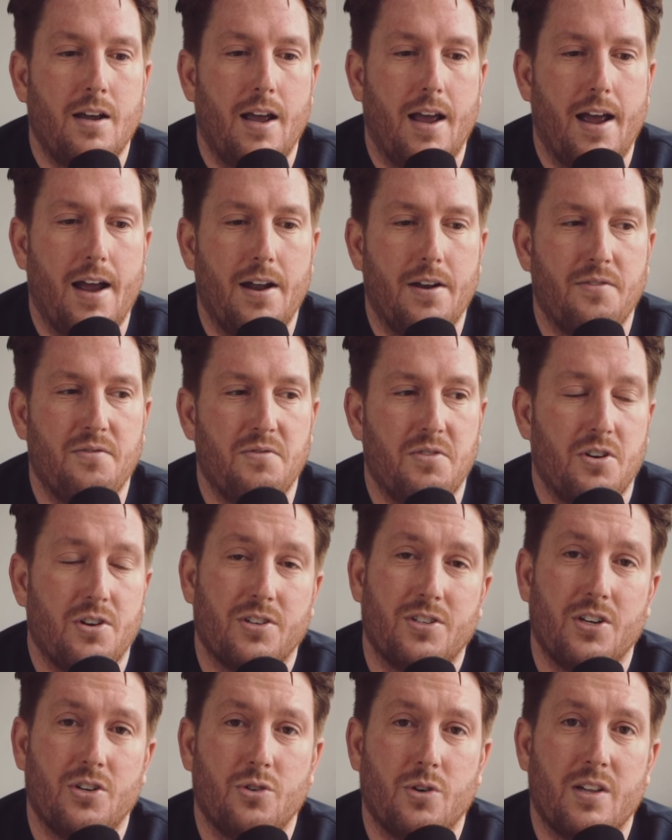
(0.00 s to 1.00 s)
and you
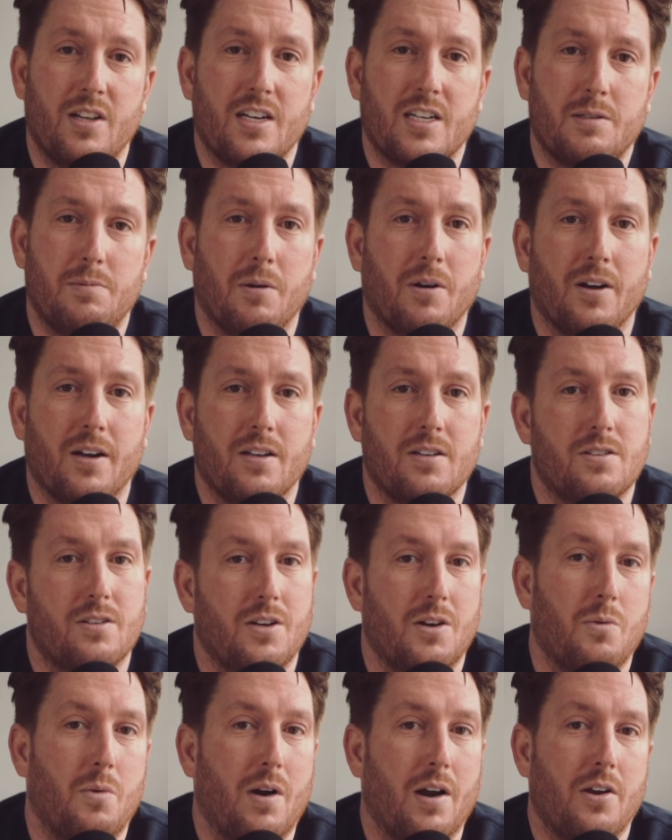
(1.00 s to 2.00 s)
just enjoy the experience, so
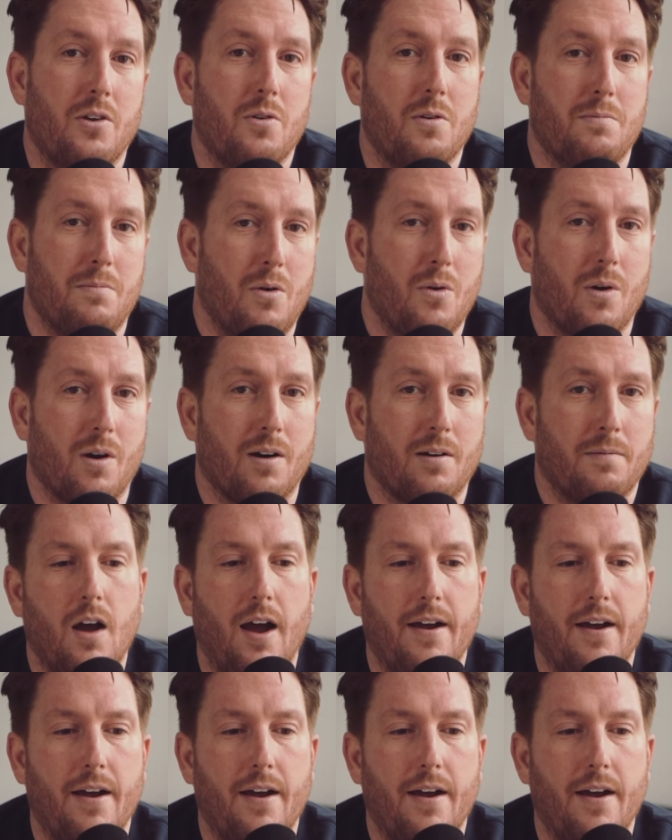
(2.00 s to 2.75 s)
you want to do it more.